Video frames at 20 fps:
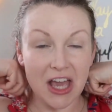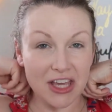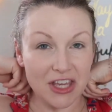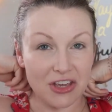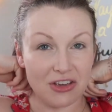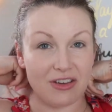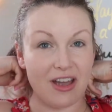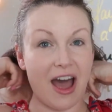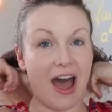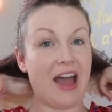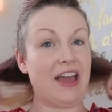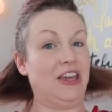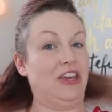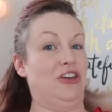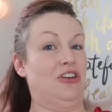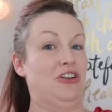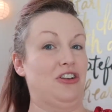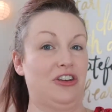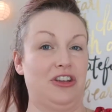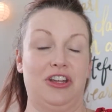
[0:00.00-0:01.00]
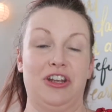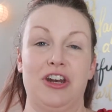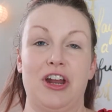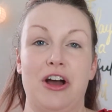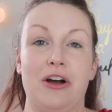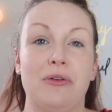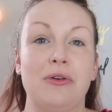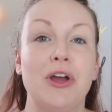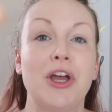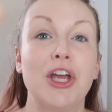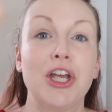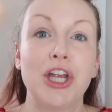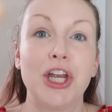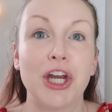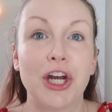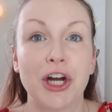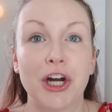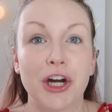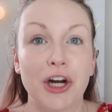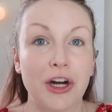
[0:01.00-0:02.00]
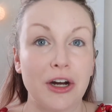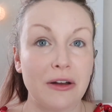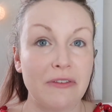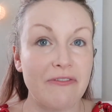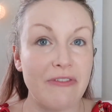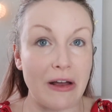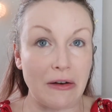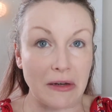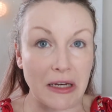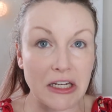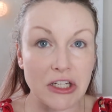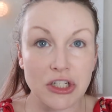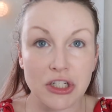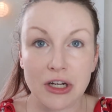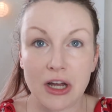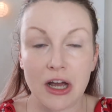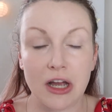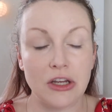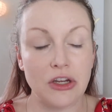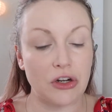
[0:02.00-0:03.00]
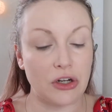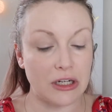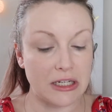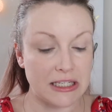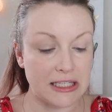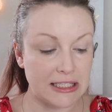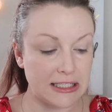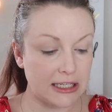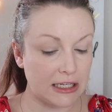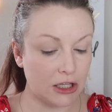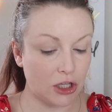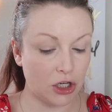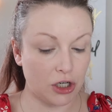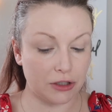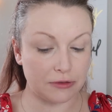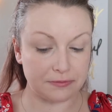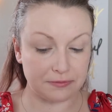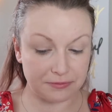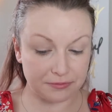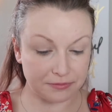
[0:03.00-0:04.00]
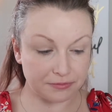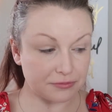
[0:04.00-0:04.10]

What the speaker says: You got your, you know, your foundation on, your concealer.